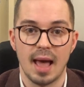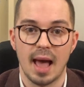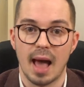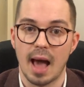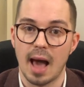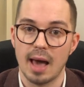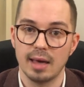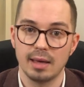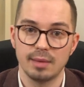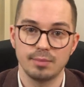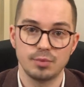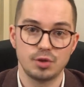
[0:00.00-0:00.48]

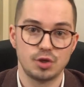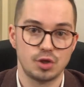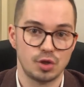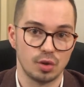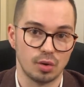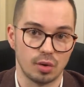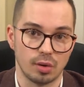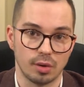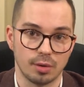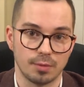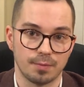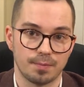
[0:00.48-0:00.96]
I am
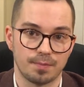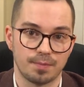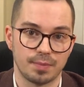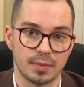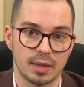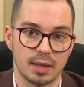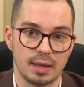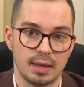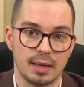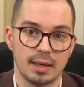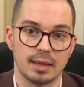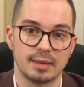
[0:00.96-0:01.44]
sure
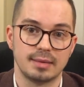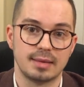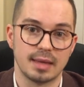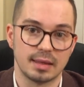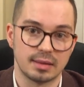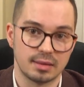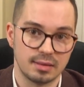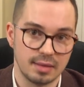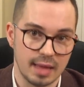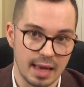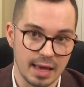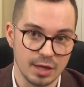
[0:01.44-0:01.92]

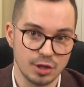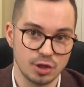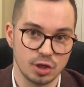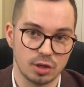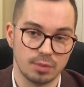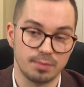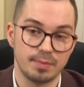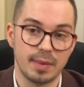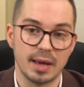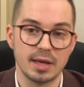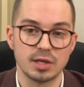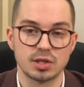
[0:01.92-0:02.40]
that
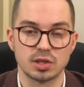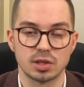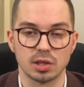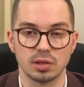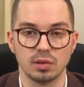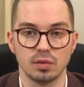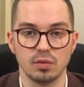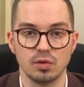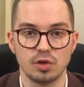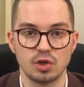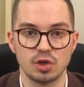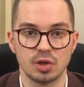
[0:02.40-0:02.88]
nature-based
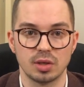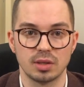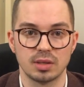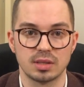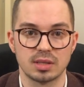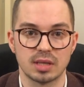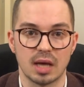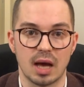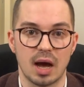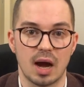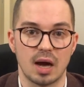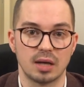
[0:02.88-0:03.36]

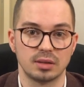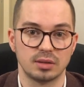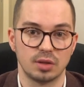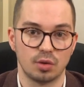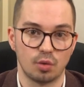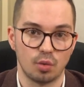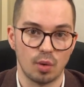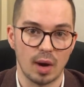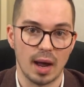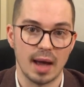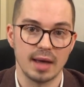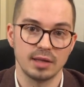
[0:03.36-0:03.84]
solutions are
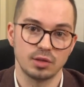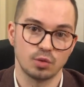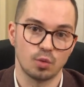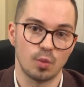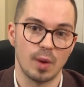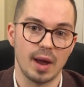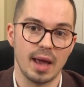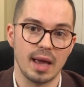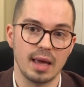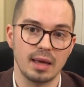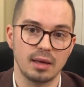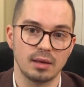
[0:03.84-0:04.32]
the right
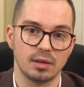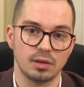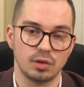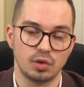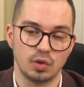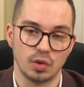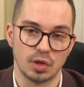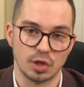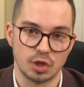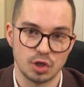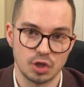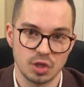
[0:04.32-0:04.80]
way
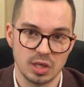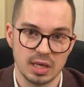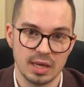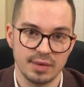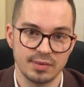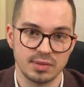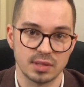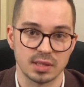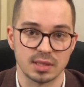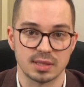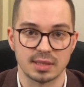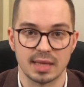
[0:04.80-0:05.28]
to
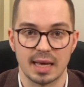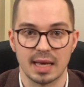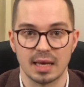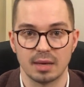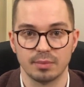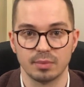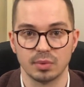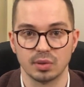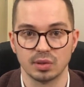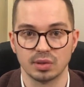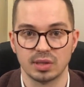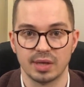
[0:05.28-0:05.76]
achieve
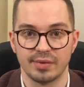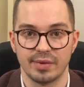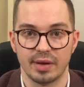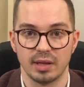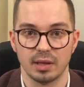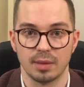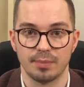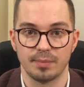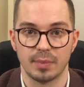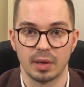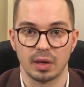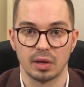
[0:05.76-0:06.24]
sustainable
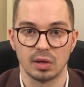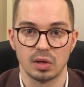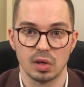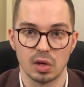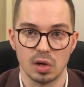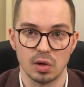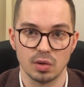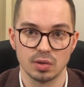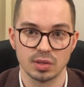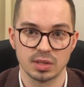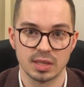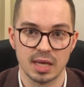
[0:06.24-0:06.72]
development
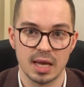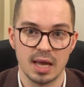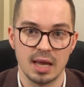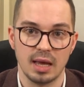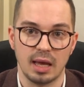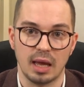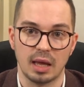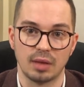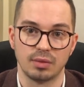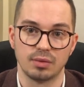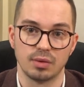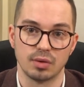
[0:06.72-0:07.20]
goals
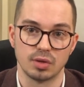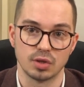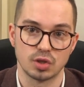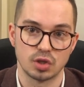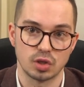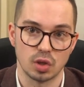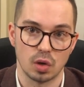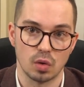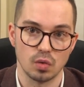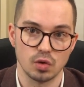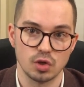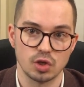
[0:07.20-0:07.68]
in their
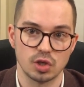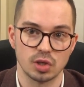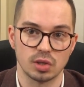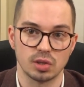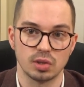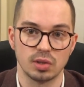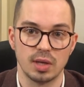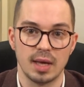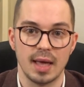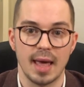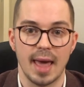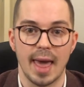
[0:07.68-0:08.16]

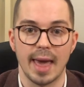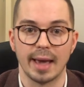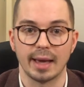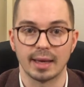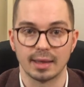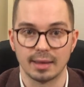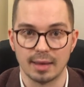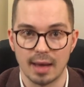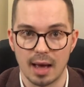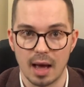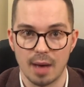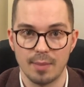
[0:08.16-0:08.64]
social,
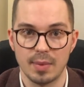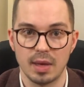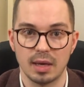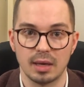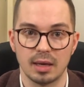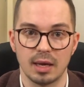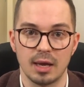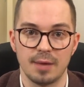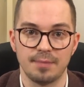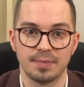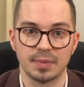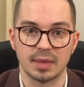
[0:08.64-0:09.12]

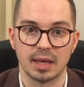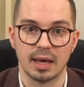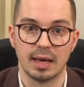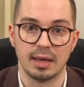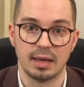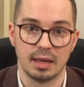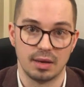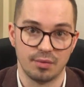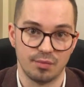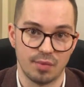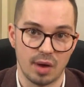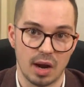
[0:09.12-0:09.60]
economic,
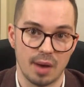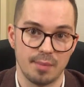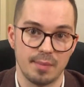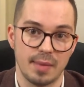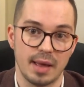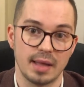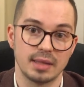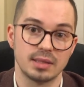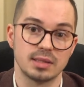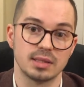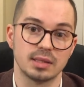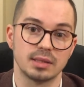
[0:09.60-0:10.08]
and
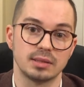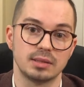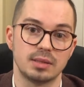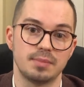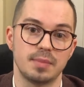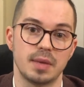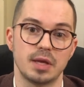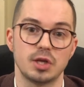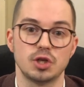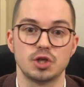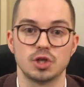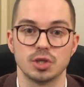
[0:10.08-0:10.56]
environmental
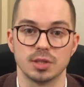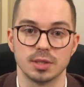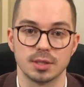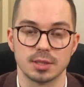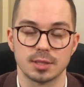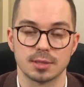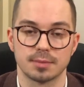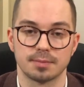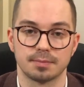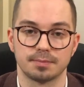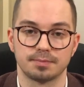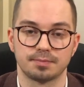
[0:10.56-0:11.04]

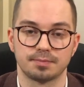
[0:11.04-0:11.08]
dimensions.